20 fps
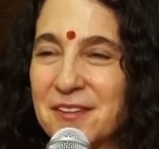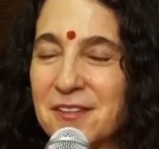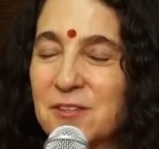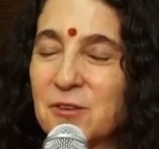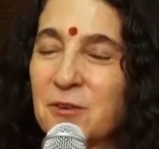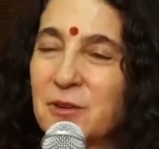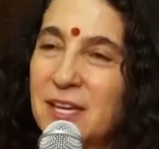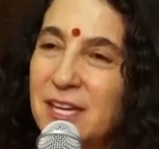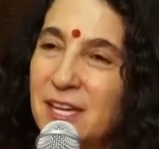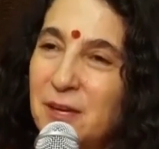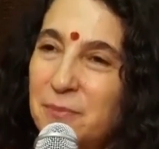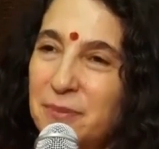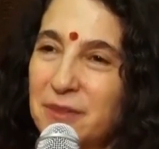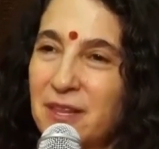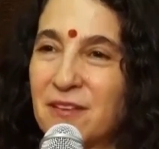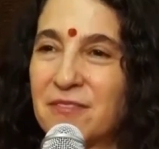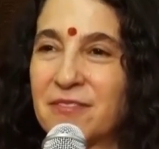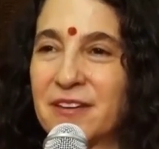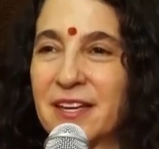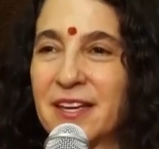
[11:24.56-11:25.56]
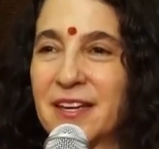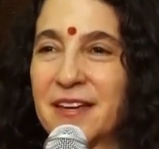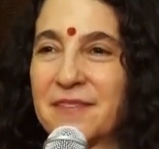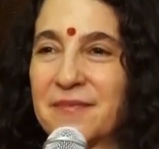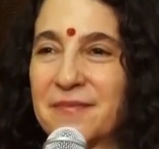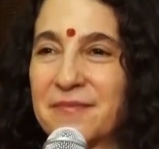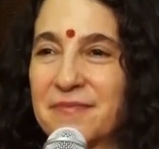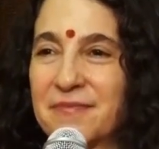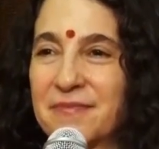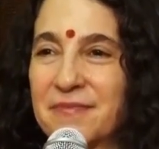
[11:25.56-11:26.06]
So keep loving,
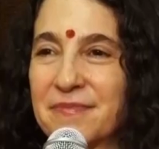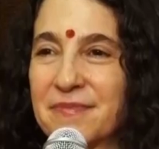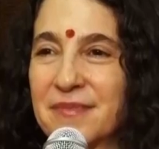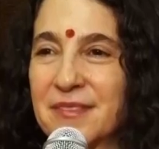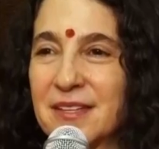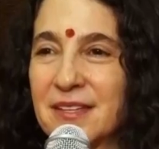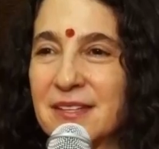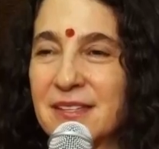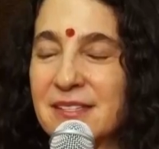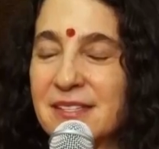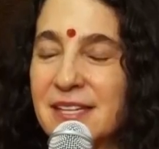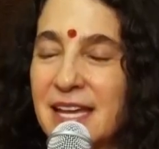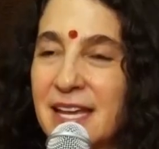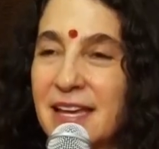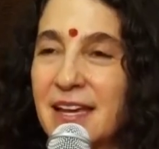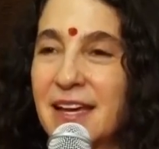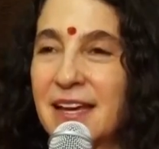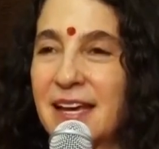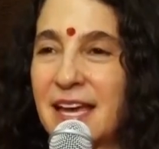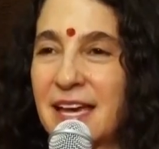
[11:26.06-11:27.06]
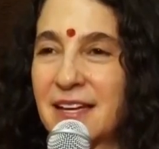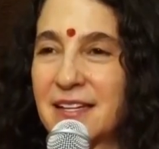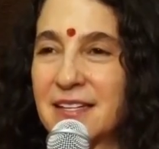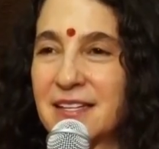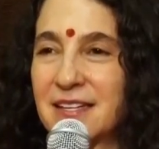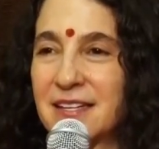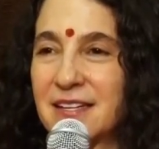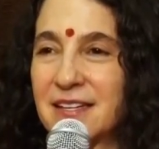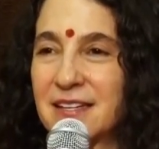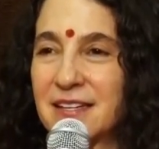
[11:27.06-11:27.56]
stay
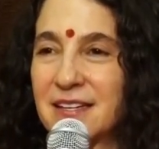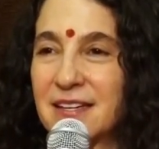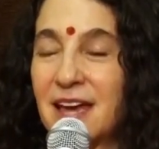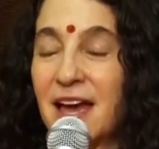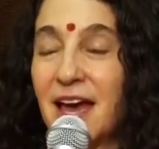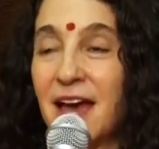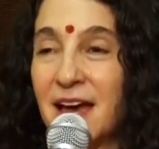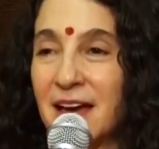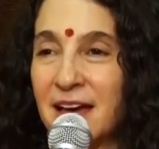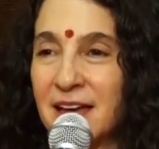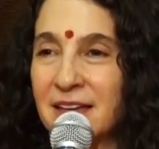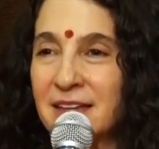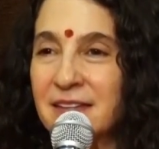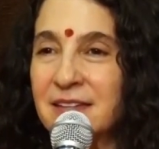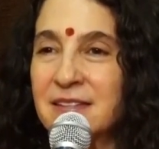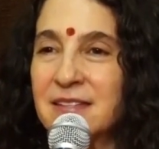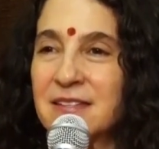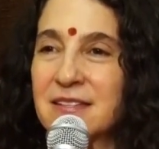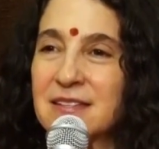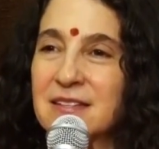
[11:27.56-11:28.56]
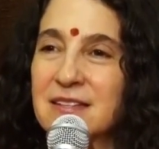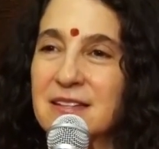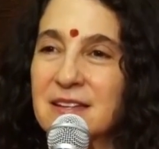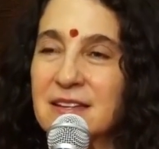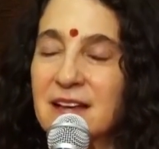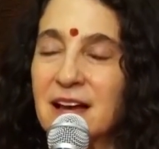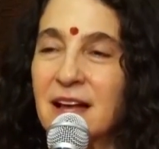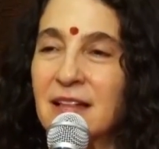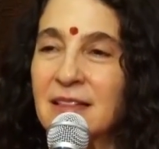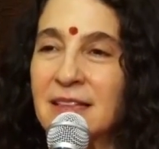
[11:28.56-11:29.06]
connected, and
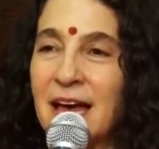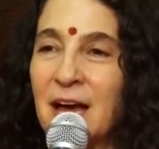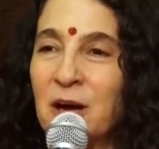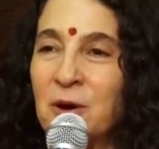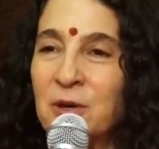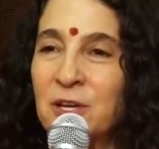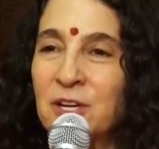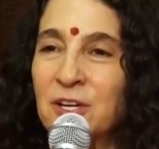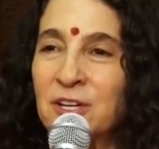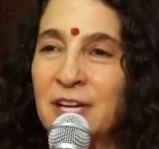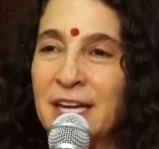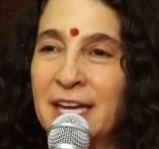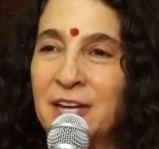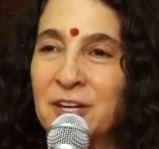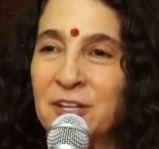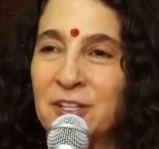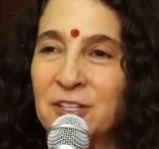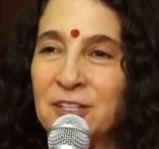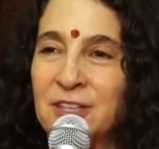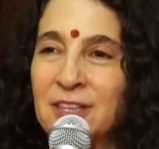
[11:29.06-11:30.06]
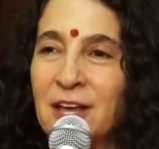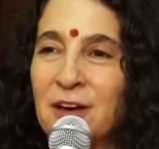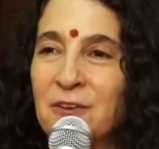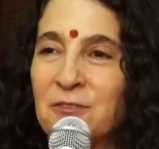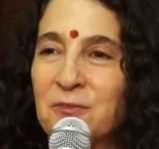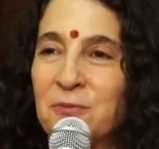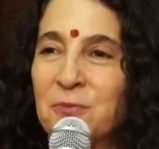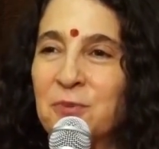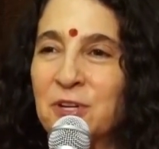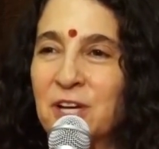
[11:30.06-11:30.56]
allow your inner
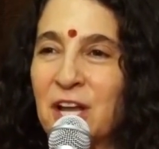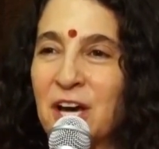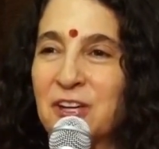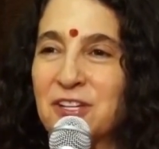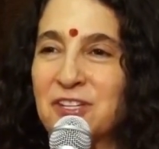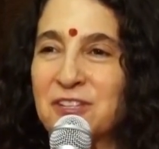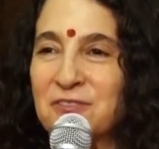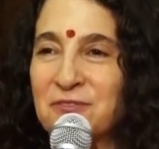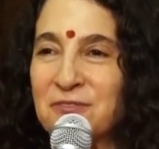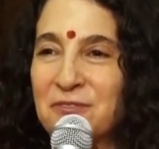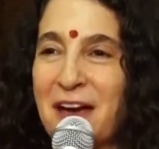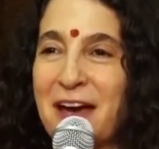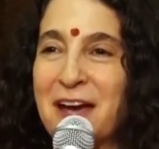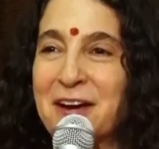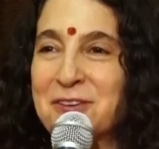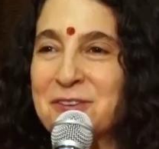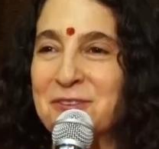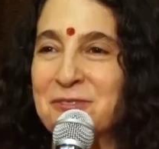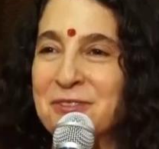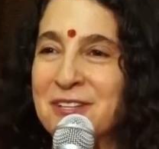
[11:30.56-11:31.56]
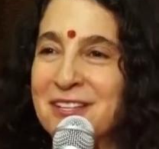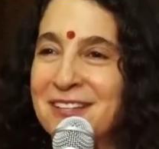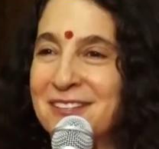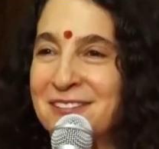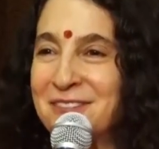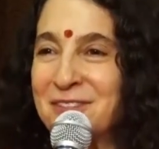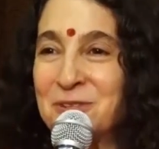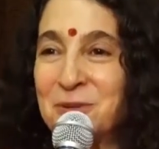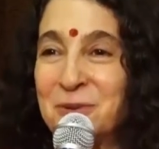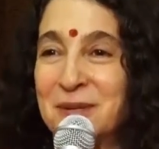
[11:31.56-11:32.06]
love production factory to
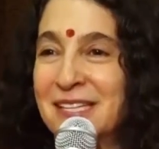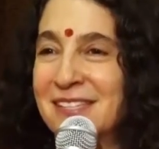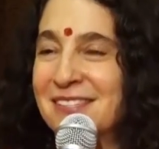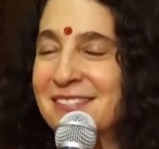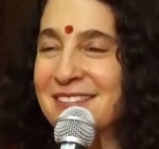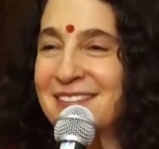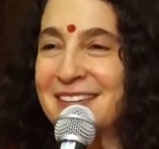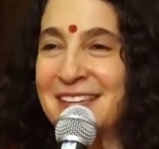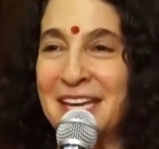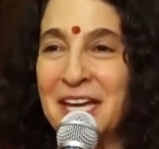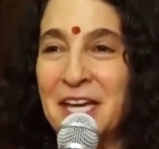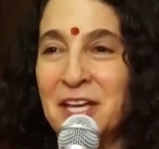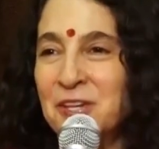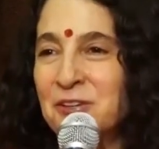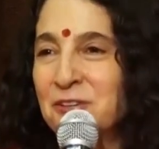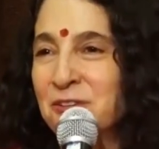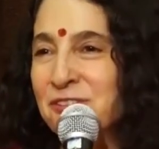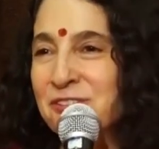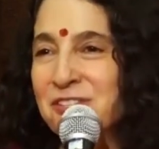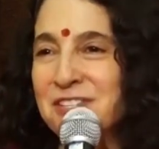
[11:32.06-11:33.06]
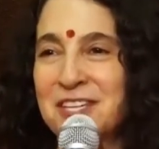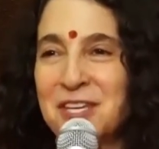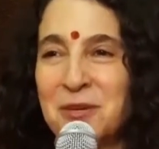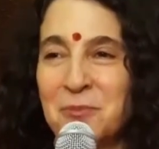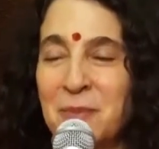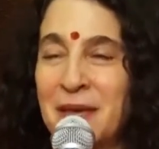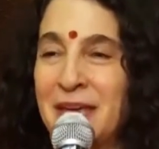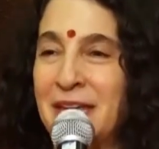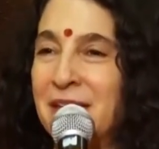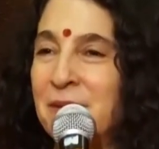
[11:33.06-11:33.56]
do its thing, and you'll just keep
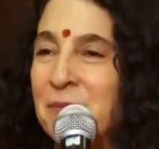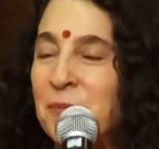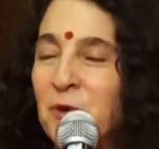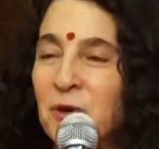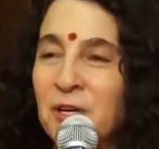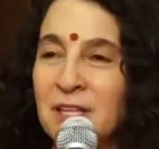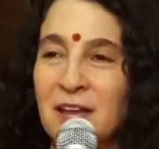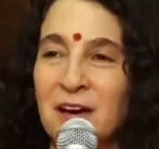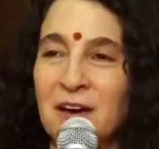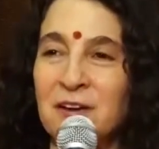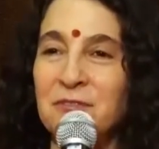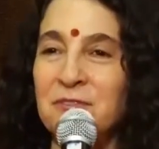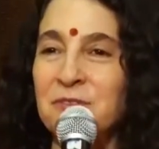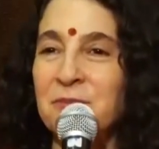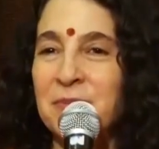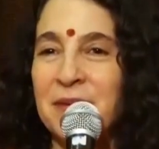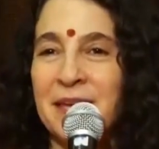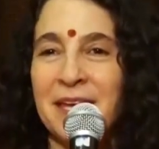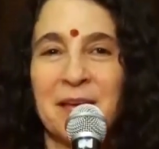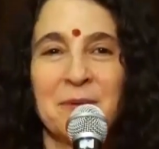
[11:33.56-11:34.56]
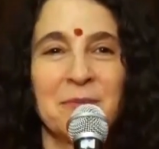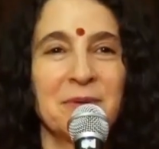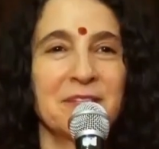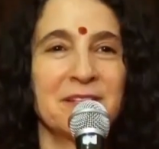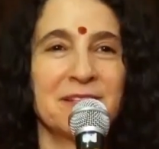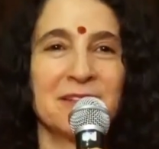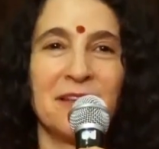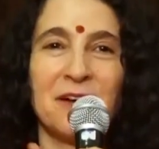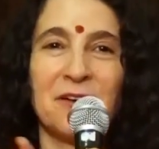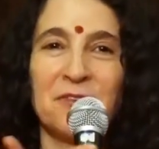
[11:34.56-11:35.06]
making more love and being able
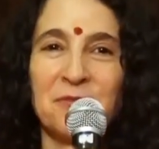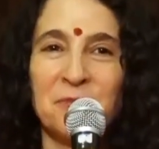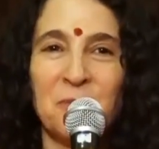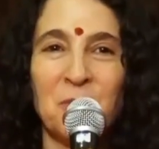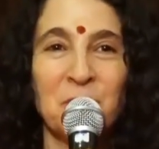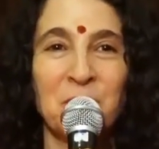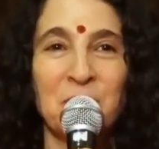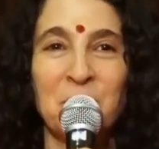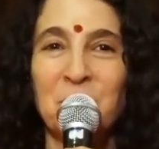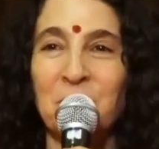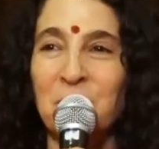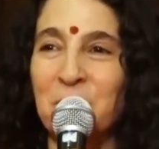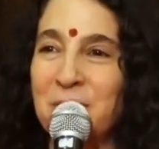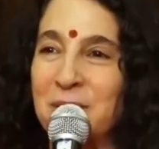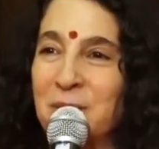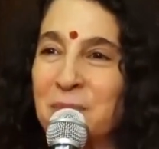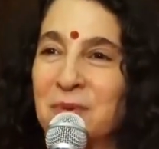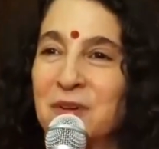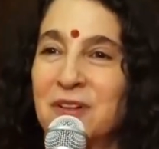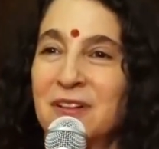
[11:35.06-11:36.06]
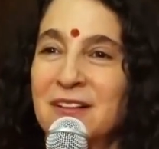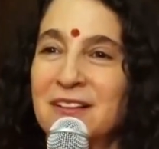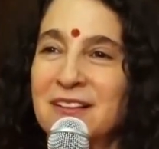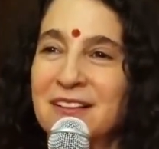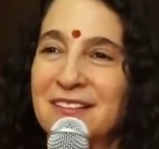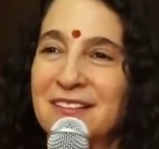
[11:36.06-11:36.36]
to love more and more people